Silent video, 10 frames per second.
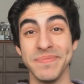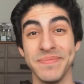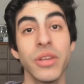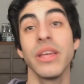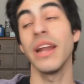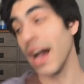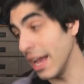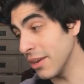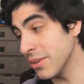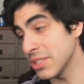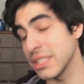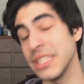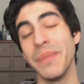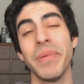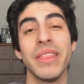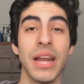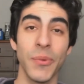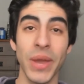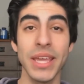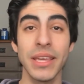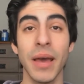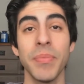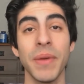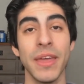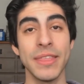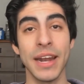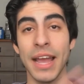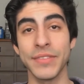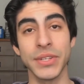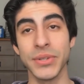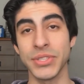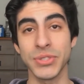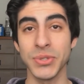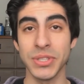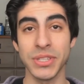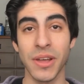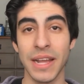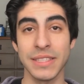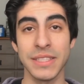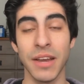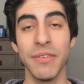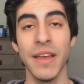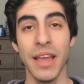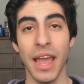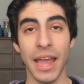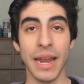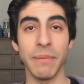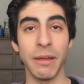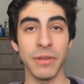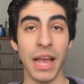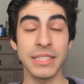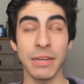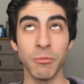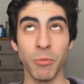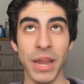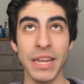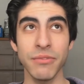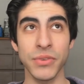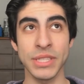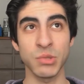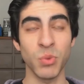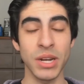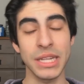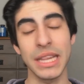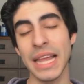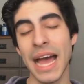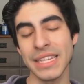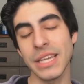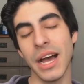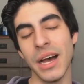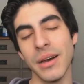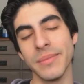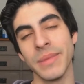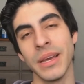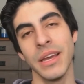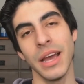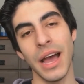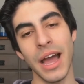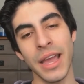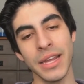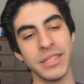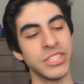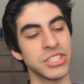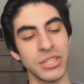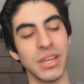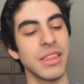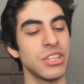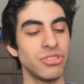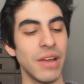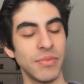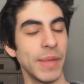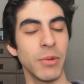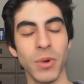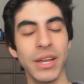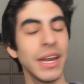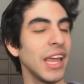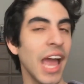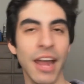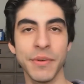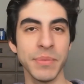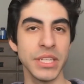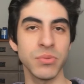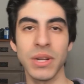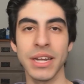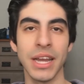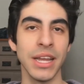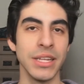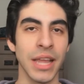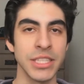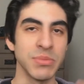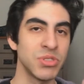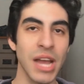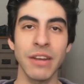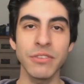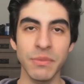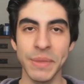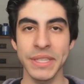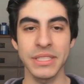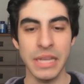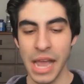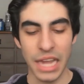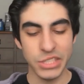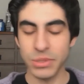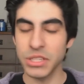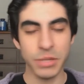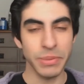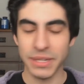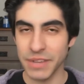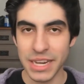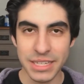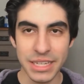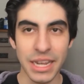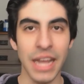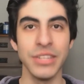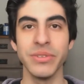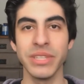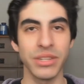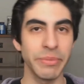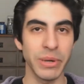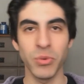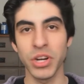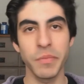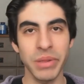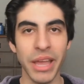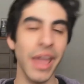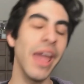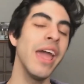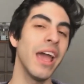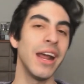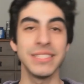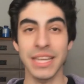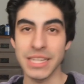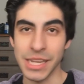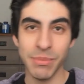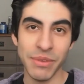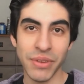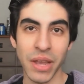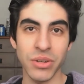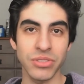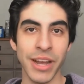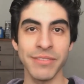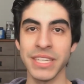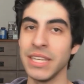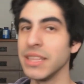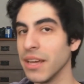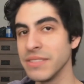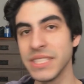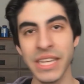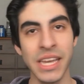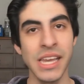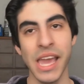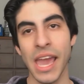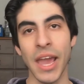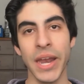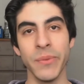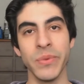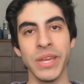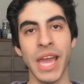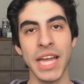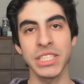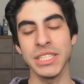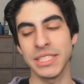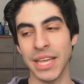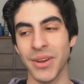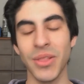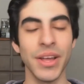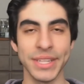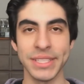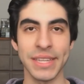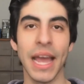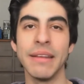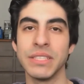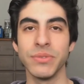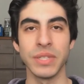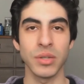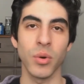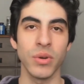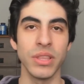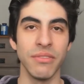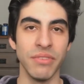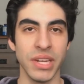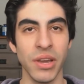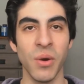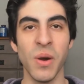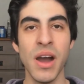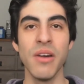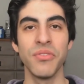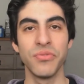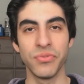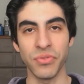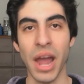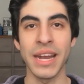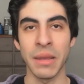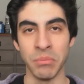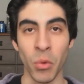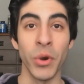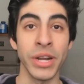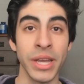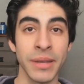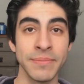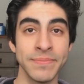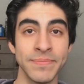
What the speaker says: So then I go to sleep, and then I wake up, and then I have to go to school and all that stuff. And as I'm waiting for this one class, I just look at the draft. I'm like, what can I add from this? What can I like subtract from this? I do a little bit of editing, I do a little bit of wordplay, and I send him the final draft. He loves it, and we actually settle on a time to record the video Friday morning.